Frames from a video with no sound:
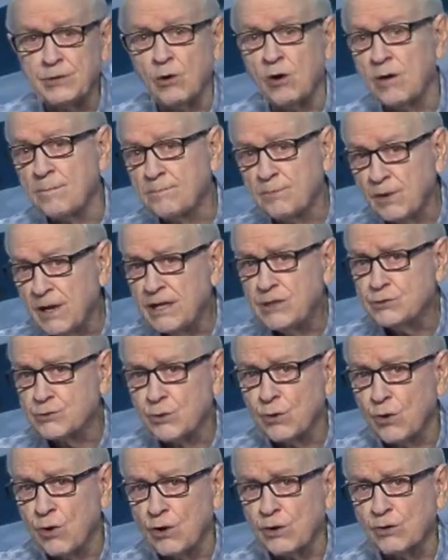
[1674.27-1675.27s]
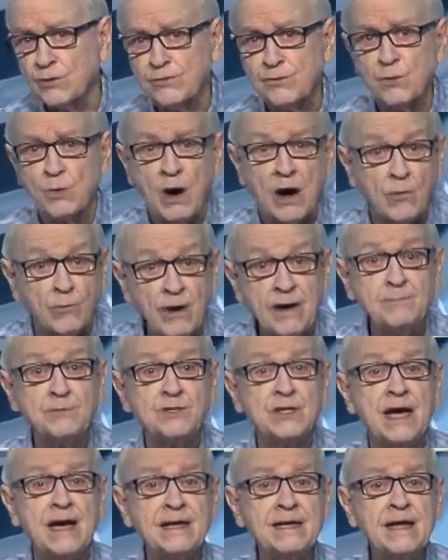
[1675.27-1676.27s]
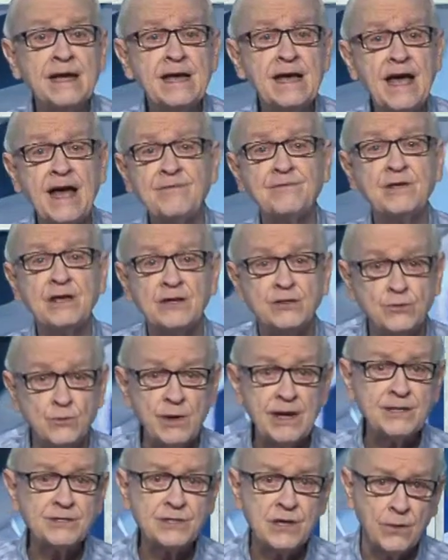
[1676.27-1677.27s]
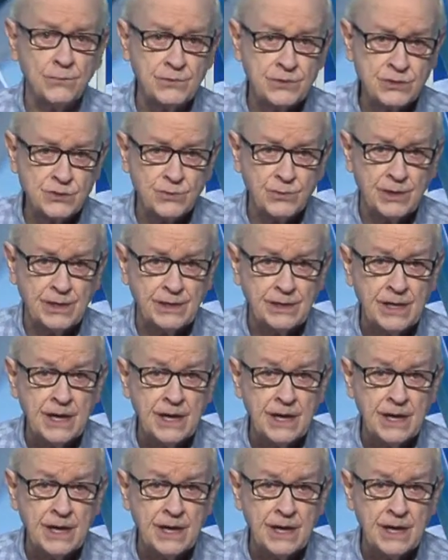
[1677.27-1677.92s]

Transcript: or place your order through our website at the address on the screen.